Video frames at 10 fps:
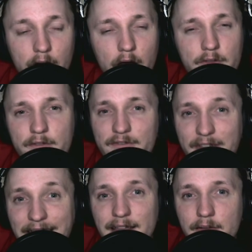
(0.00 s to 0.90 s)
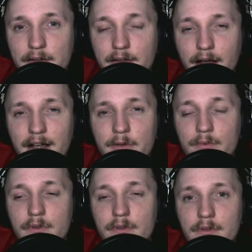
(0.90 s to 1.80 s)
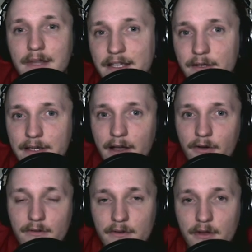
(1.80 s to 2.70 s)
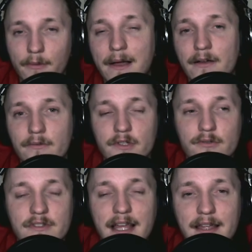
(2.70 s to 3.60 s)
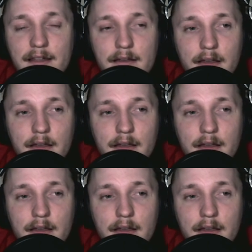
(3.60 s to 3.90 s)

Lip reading: Other than that, I will let you get on about your day.